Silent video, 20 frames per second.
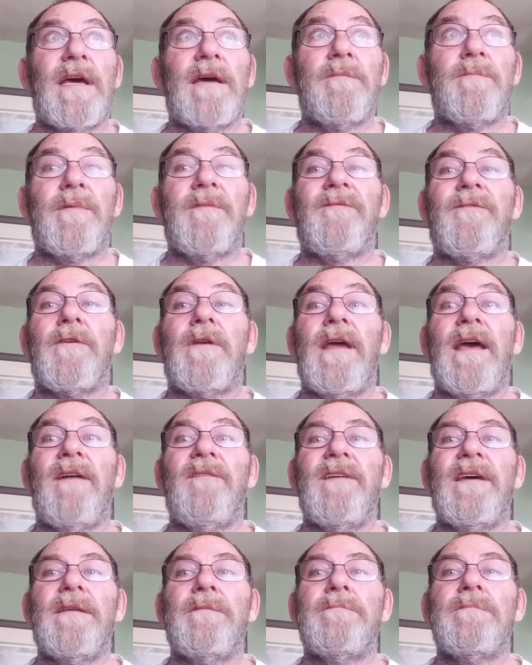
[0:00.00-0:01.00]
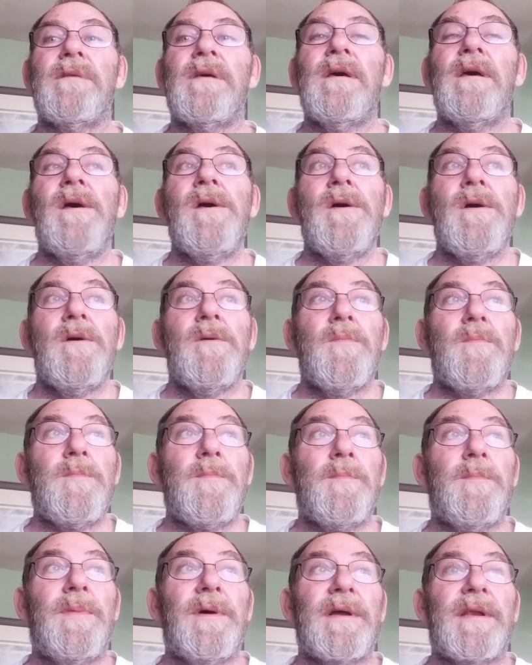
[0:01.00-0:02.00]
I prefer to have it,
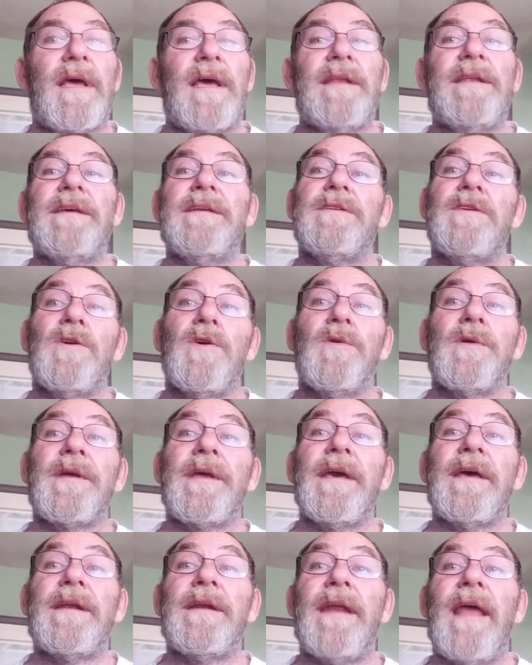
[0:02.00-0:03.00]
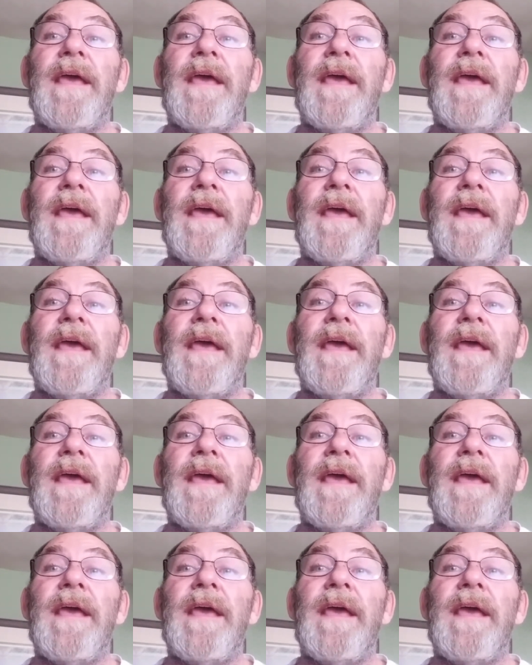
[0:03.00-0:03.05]
but I did go and get an